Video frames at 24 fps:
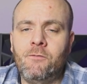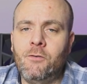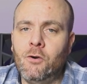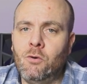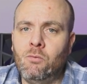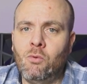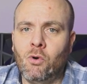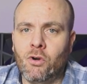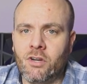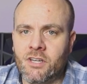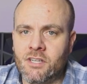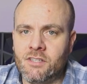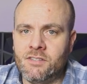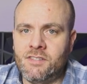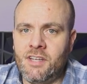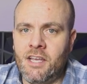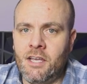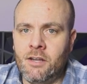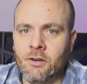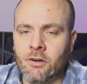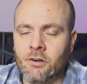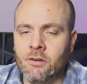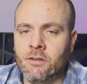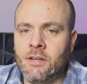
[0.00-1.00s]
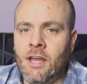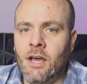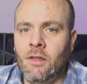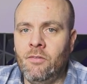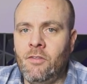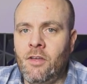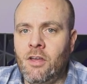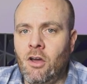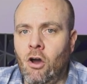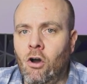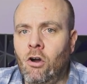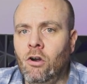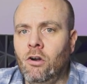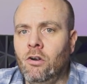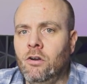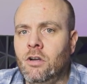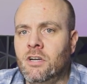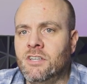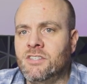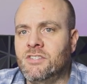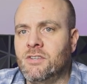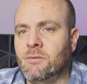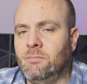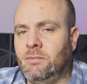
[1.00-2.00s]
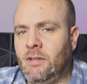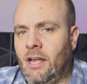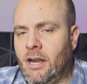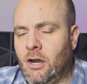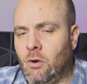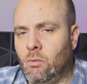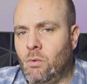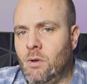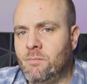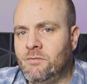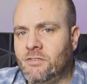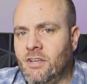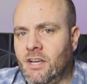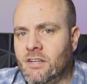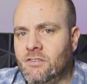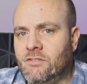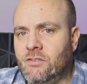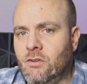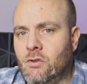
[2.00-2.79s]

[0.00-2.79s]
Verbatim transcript: Fillmore Container. Now, they are a supplier website,